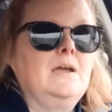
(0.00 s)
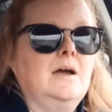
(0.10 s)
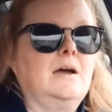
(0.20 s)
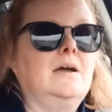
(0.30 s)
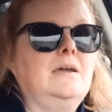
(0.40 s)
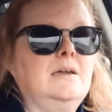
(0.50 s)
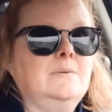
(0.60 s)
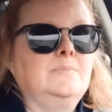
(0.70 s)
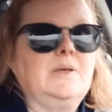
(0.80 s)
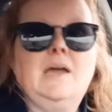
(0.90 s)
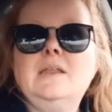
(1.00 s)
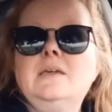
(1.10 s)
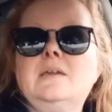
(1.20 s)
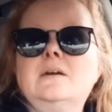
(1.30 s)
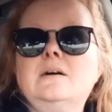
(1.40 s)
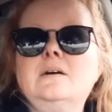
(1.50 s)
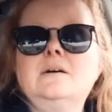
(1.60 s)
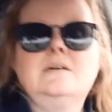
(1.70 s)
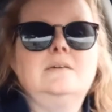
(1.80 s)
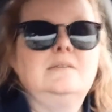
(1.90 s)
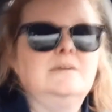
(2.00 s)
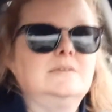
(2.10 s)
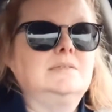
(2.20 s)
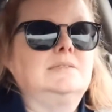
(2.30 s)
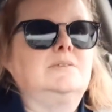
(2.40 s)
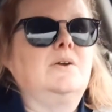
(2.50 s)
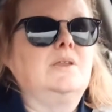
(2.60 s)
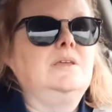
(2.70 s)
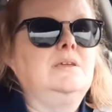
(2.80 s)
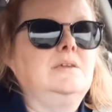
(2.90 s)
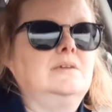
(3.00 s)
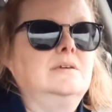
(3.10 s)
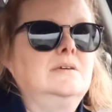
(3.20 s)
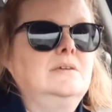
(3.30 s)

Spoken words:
I am planning on starting